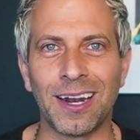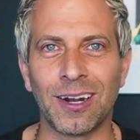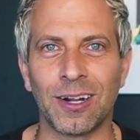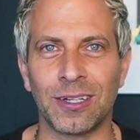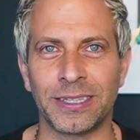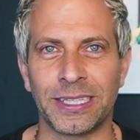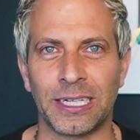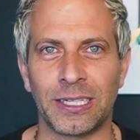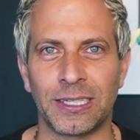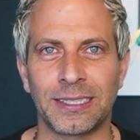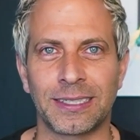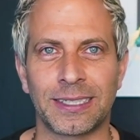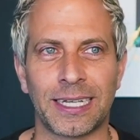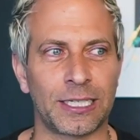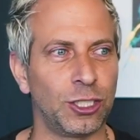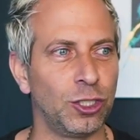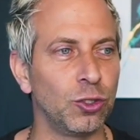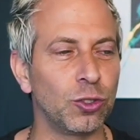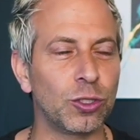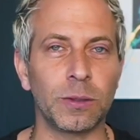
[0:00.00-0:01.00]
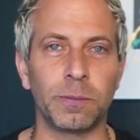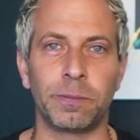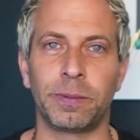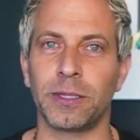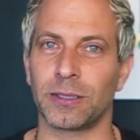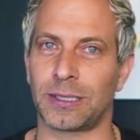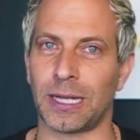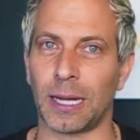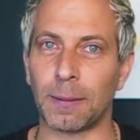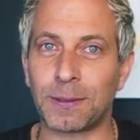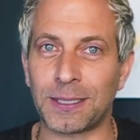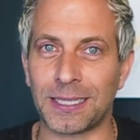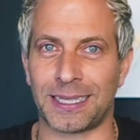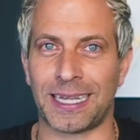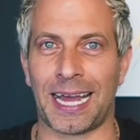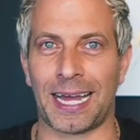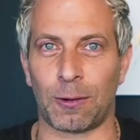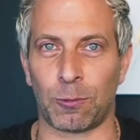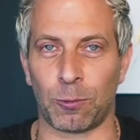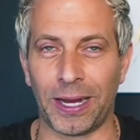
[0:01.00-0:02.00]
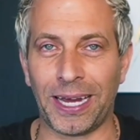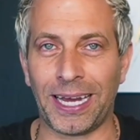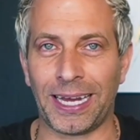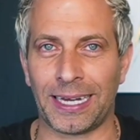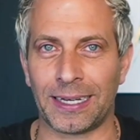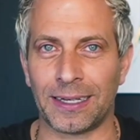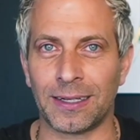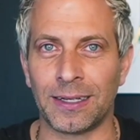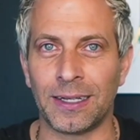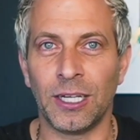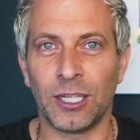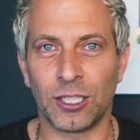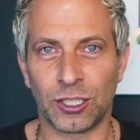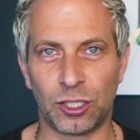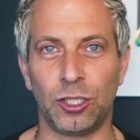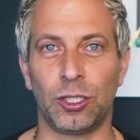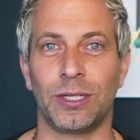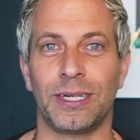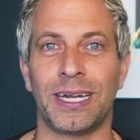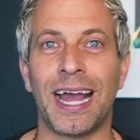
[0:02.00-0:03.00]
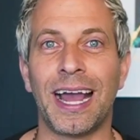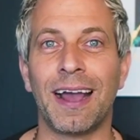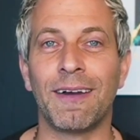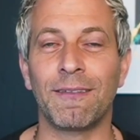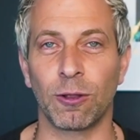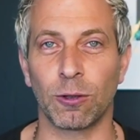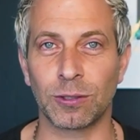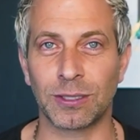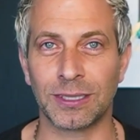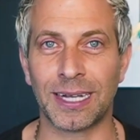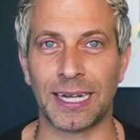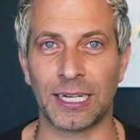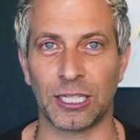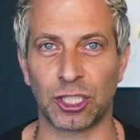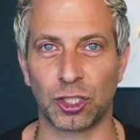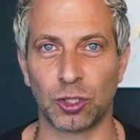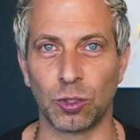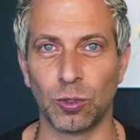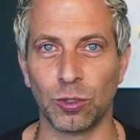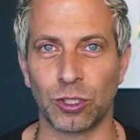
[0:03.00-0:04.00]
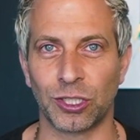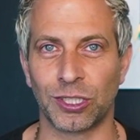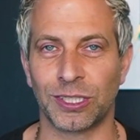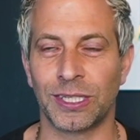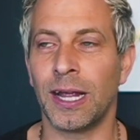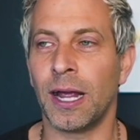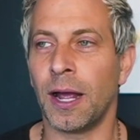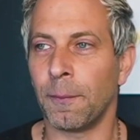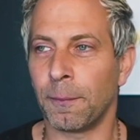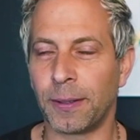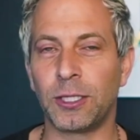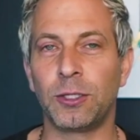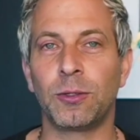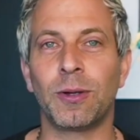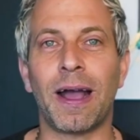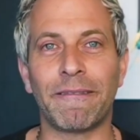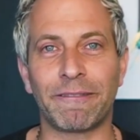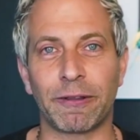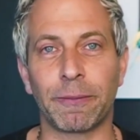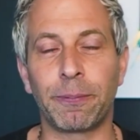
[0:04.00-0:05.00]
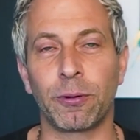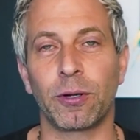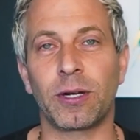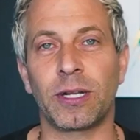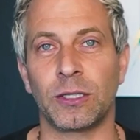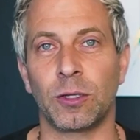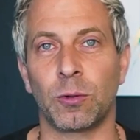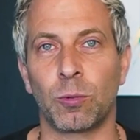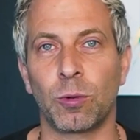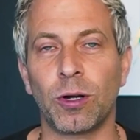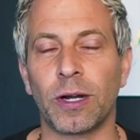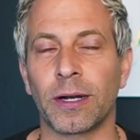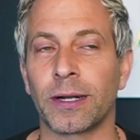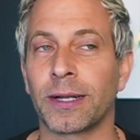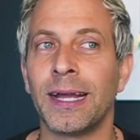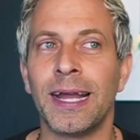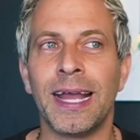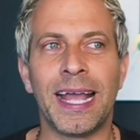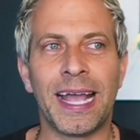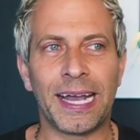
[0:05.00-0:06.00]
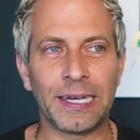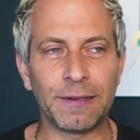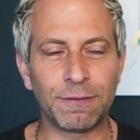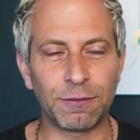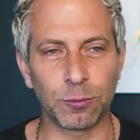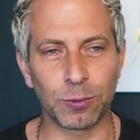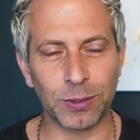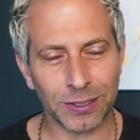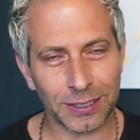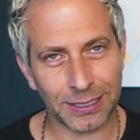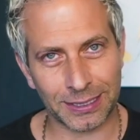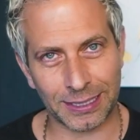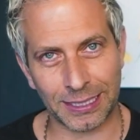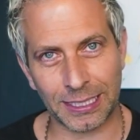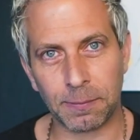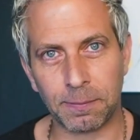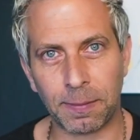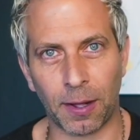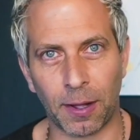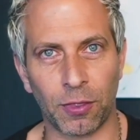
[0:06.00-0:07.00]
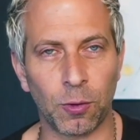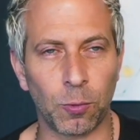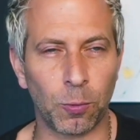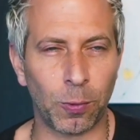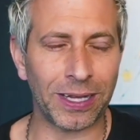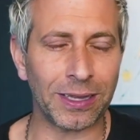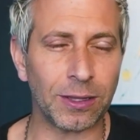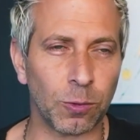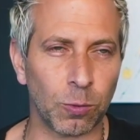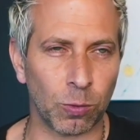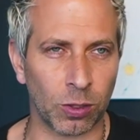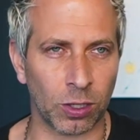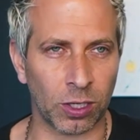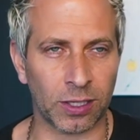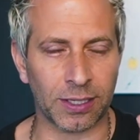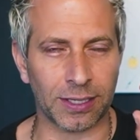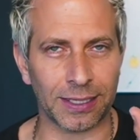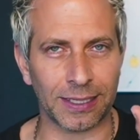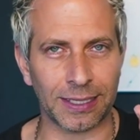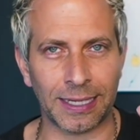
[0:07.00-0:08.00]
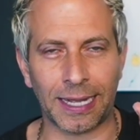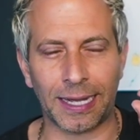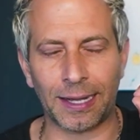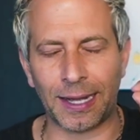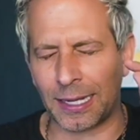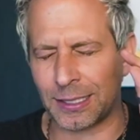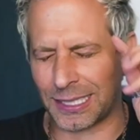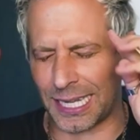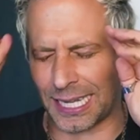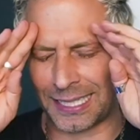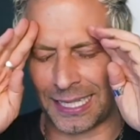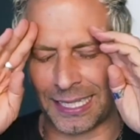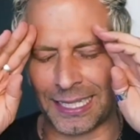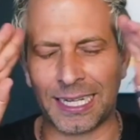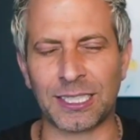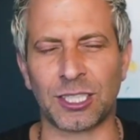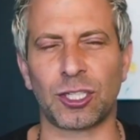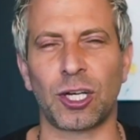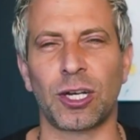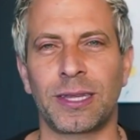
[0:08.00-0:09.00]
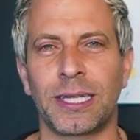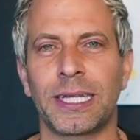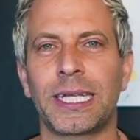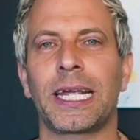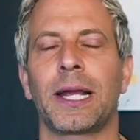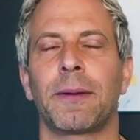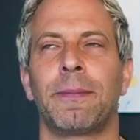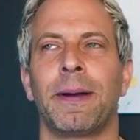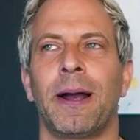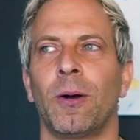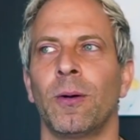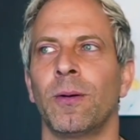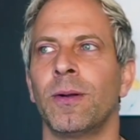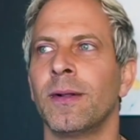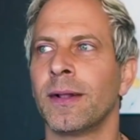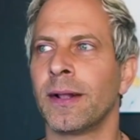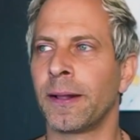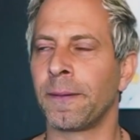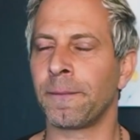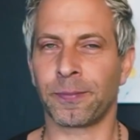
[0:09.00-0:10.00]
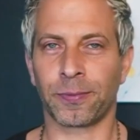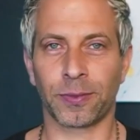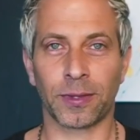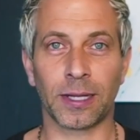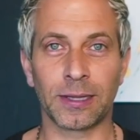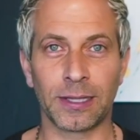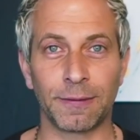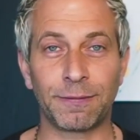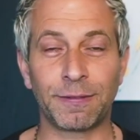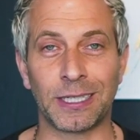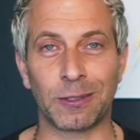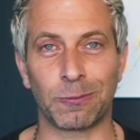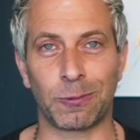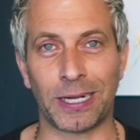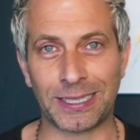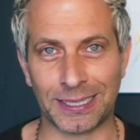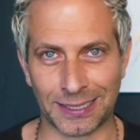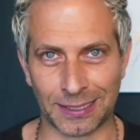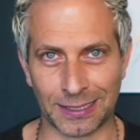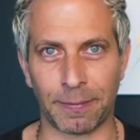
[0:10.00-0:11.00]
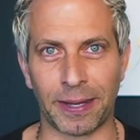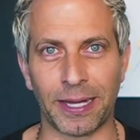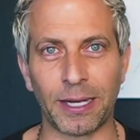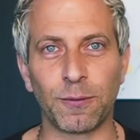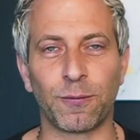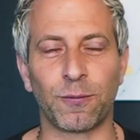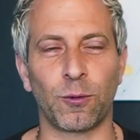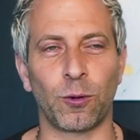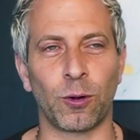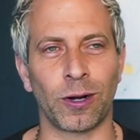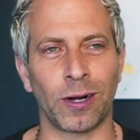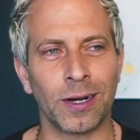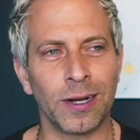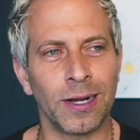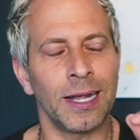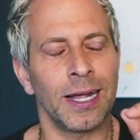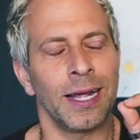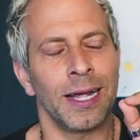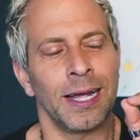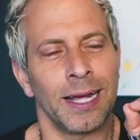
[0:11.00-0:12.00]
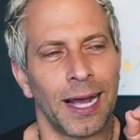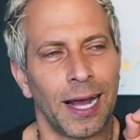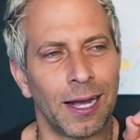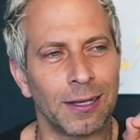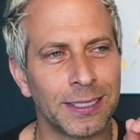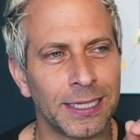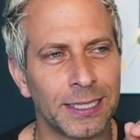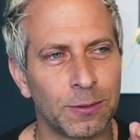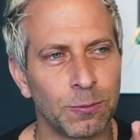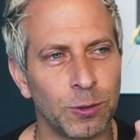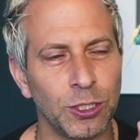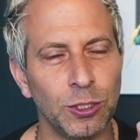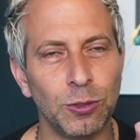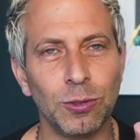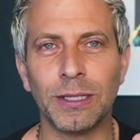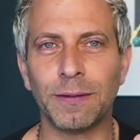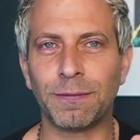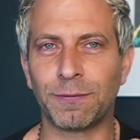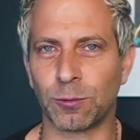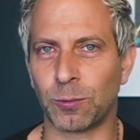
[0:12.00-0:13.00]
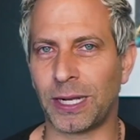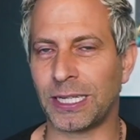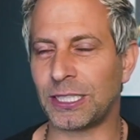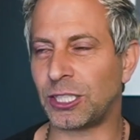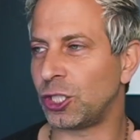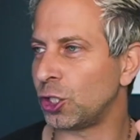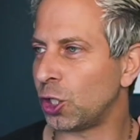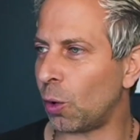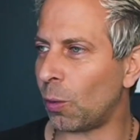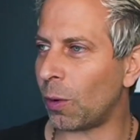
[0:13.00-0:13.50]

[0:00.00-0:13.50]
on there, and he's like, You could build up to that weight so you could have those kind of shoulders, but you have to put in the work. And if you really think about the way the work, has, and then I started thinking about lifting weights as a metaphor. I was like, when you lift weights, you don't